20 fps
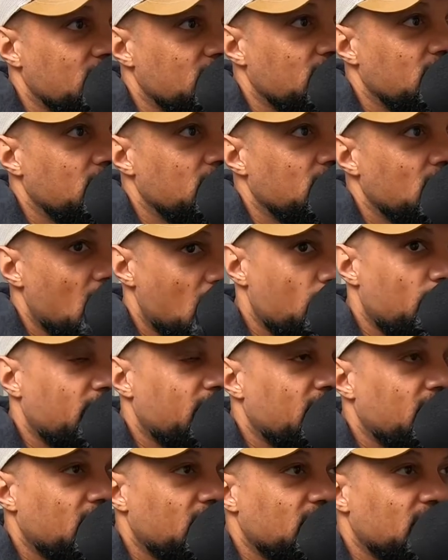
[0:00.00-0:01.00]
Yeah. I
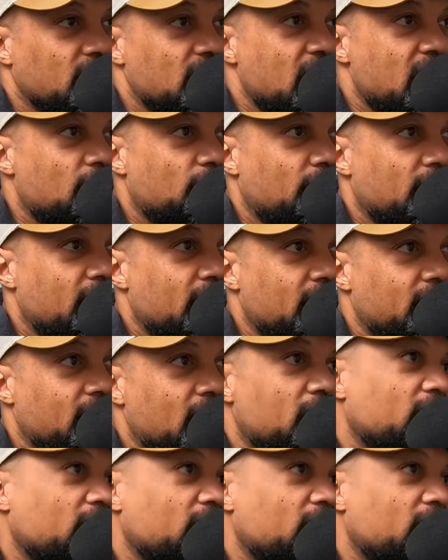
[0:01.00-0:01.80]
went in and the guy went ahead.